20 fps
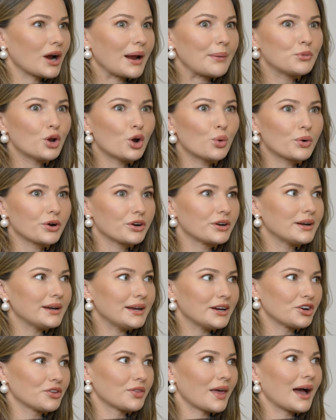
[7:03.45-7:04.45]
I'm nowhere
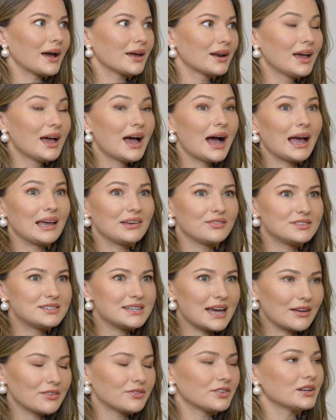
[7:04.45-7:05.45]
near that. I've
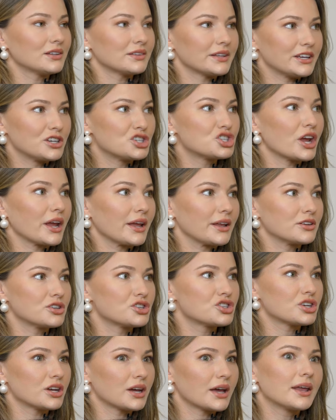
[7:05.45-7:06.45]
definitely changed